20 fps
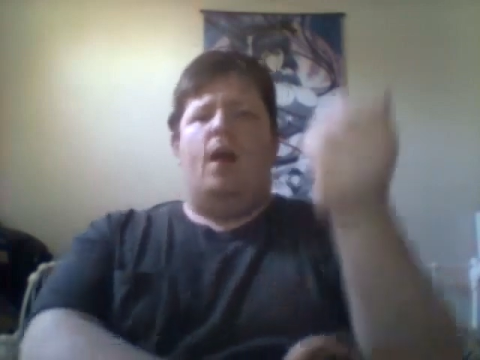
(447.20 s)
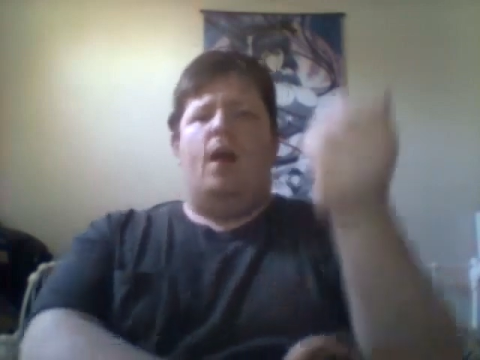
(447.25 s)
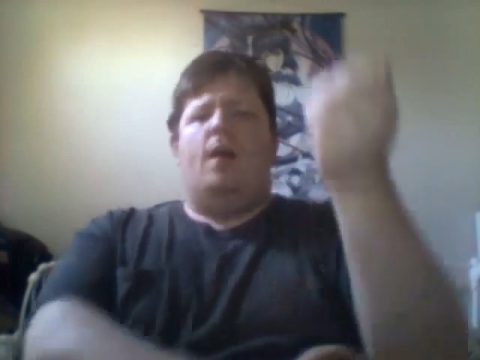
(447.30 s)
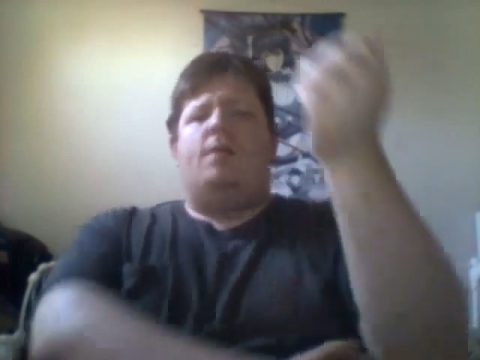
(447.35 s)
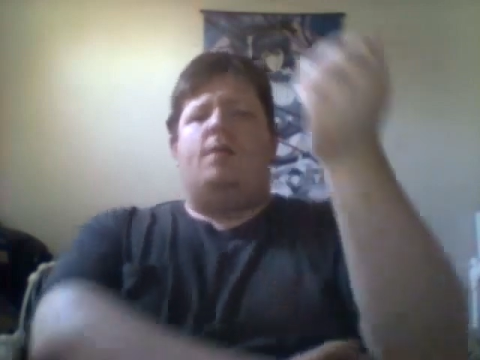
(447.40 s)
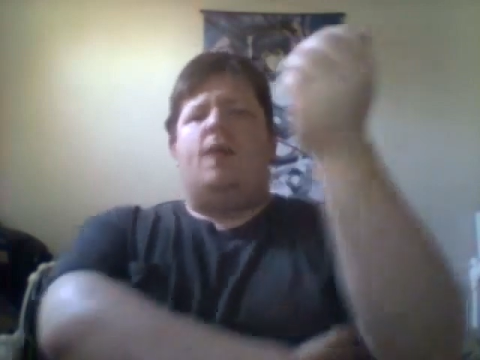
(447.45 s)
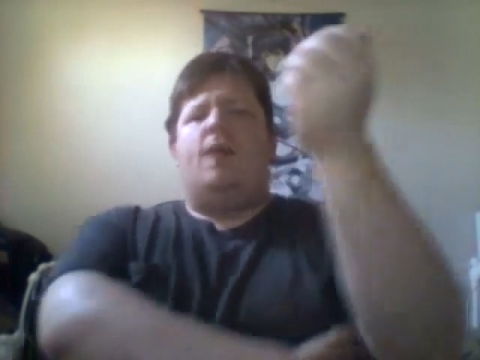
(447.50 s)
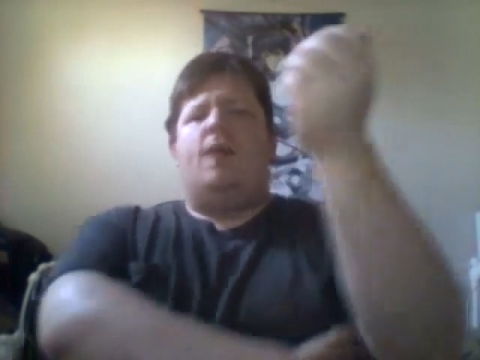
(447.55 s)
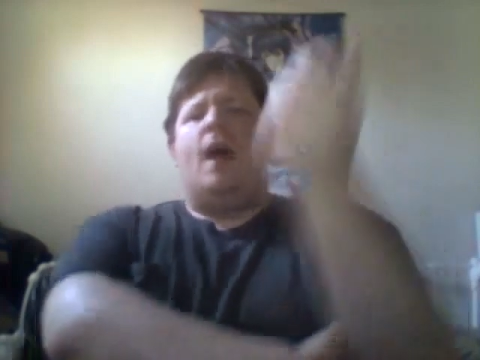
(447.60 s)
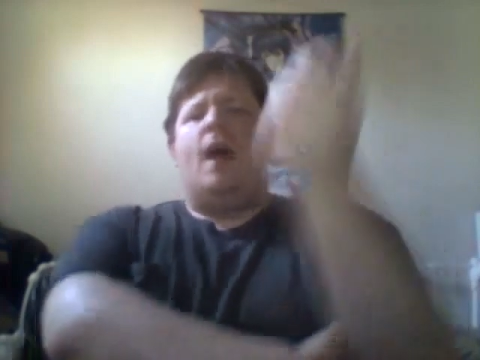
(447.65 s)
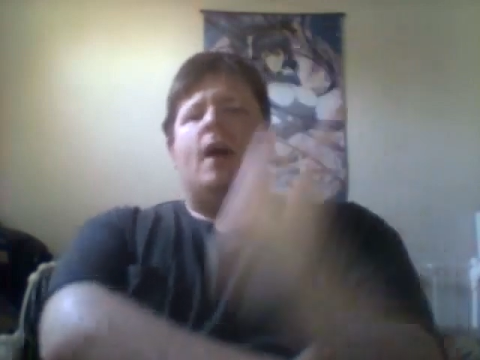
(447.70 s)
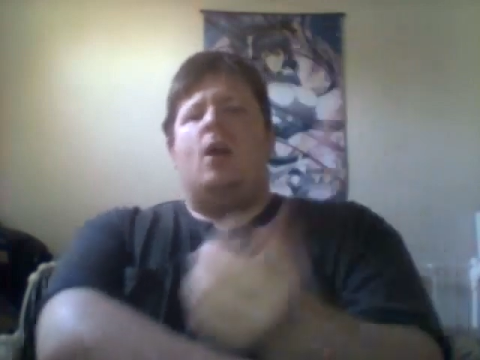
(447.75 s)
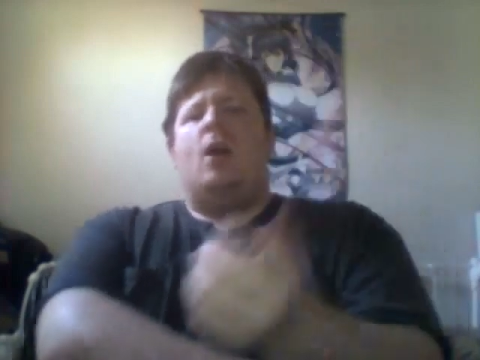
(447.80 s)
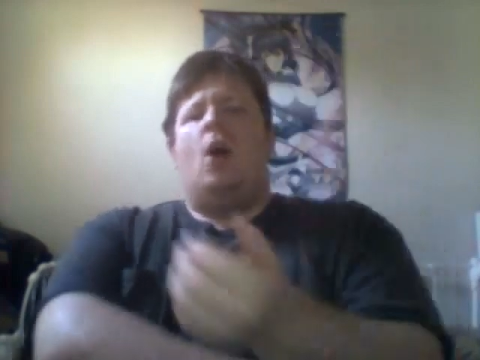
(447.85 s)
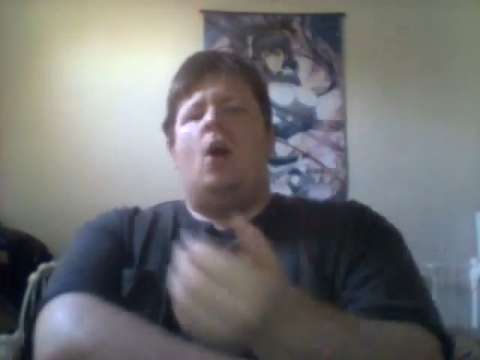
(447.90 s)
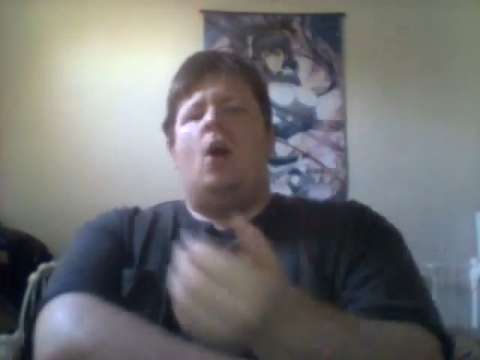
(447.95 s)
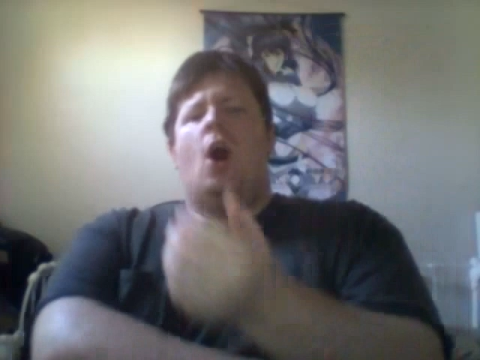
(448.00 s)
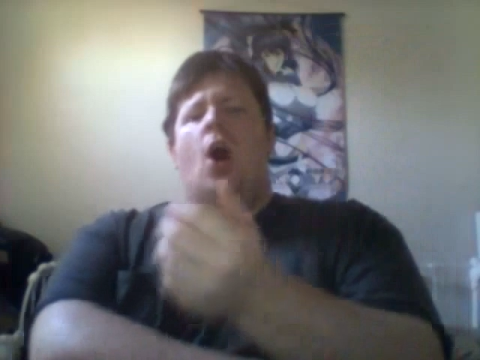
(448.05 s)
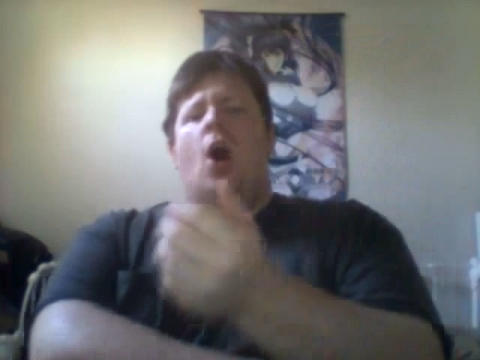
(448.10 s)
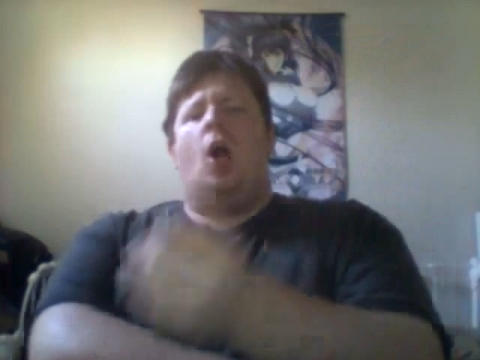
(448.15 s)

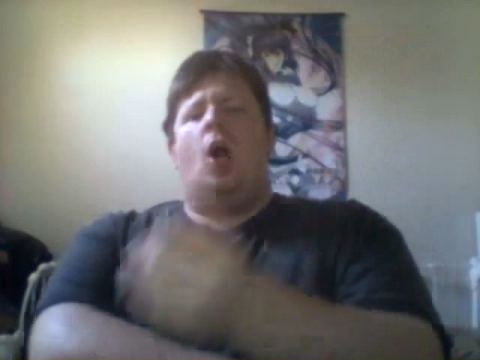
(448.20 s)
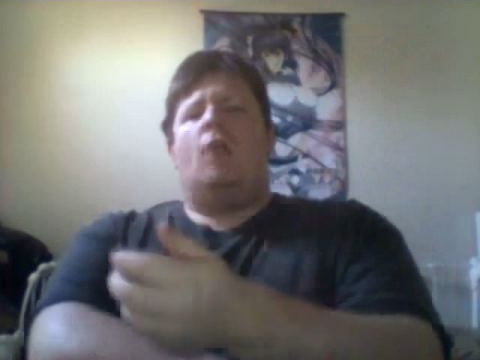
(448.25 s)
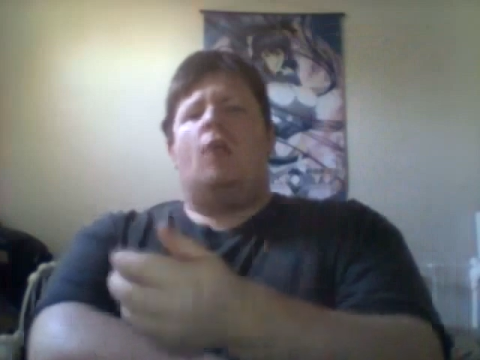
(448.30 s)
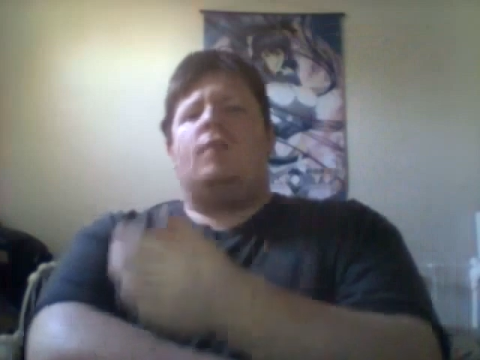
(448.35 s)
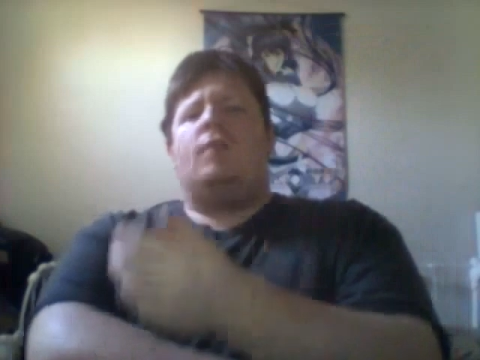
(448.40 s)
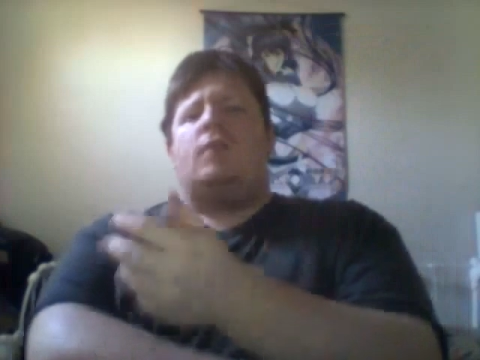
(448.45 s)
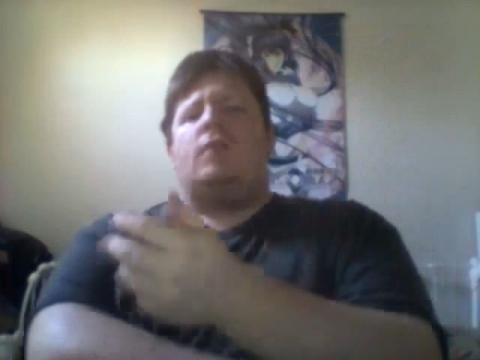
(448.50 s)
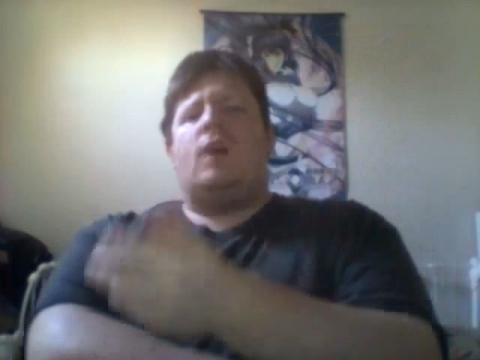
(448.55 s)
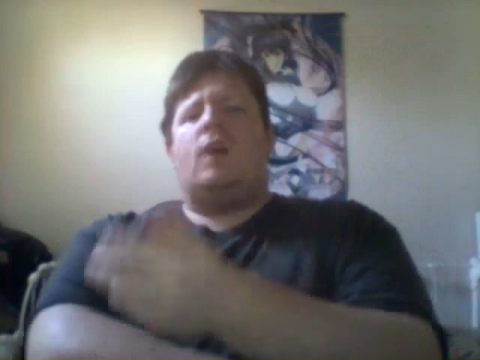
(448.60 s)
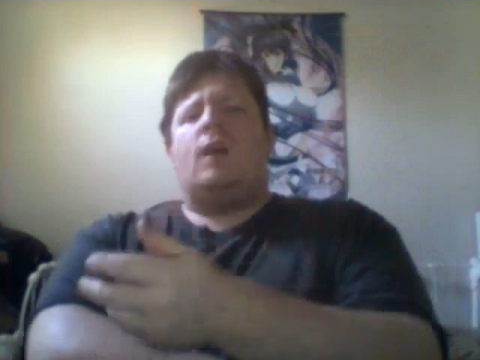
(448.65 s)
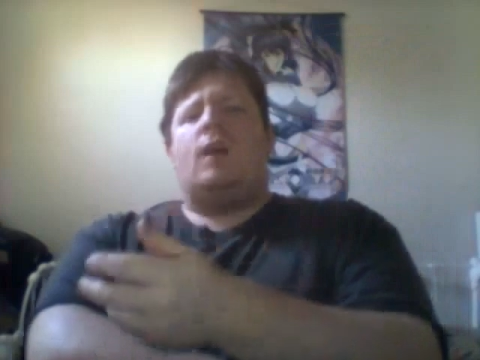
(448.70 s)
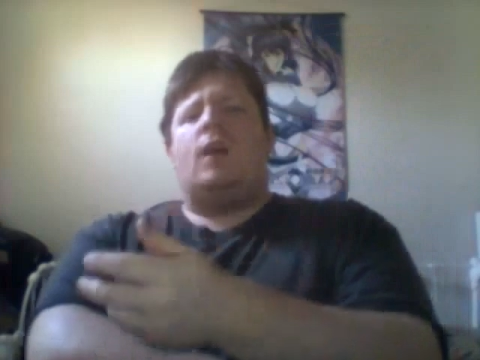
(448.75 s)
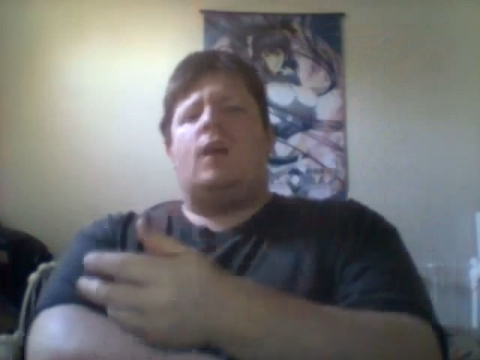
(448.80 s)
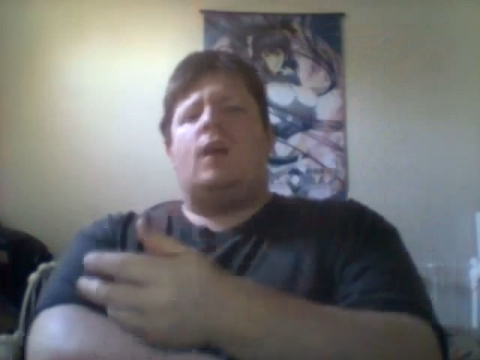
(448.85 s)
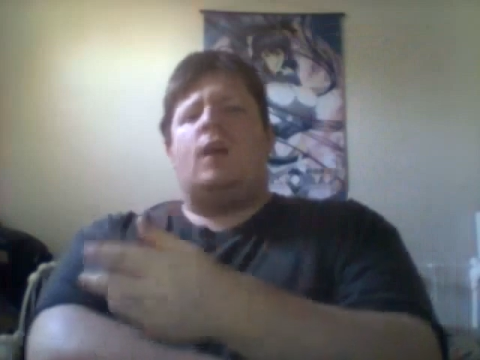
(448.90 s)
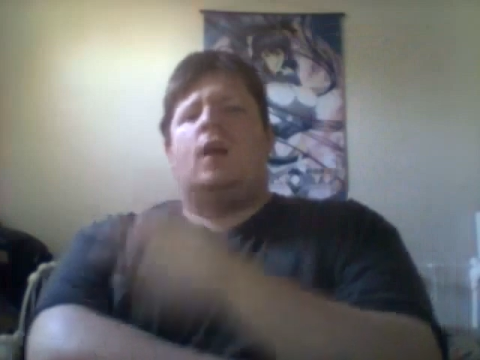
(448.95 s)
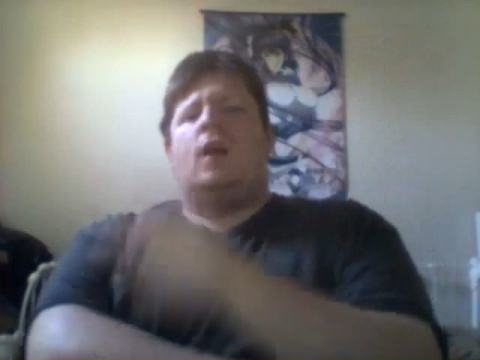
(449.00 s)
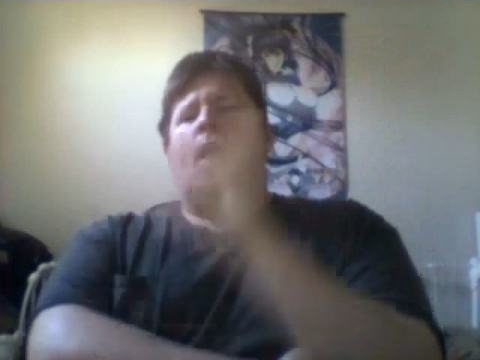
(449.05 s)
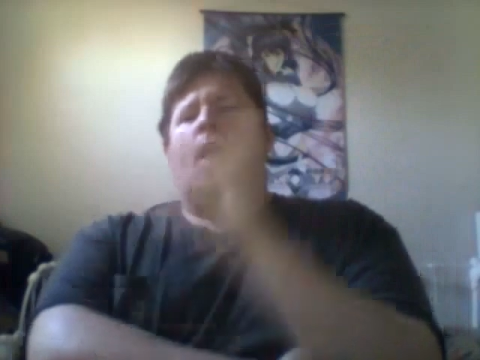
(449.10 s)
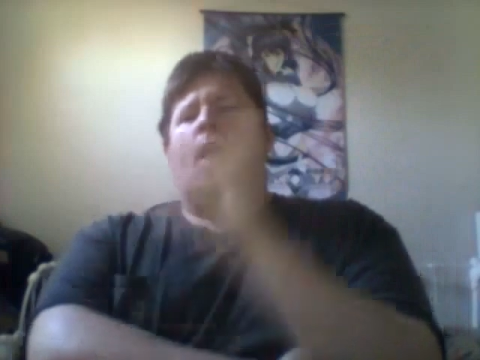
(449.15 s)
Then, all of a
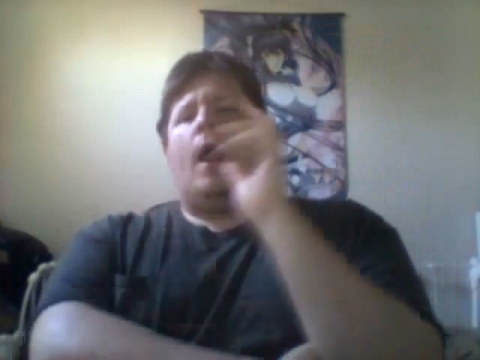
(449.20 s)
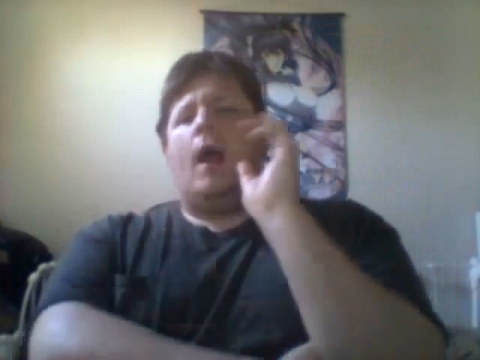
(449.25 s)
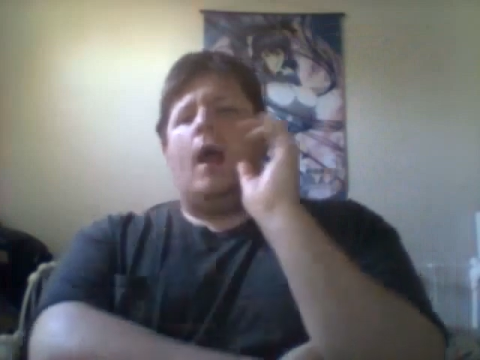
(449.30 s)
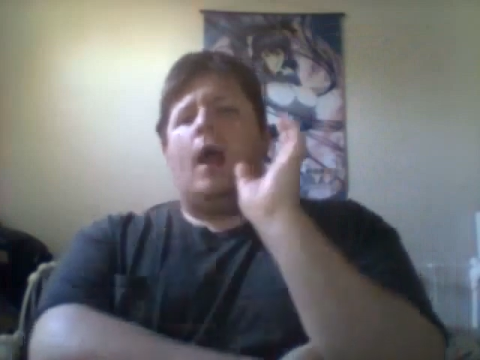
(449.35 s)
sudden,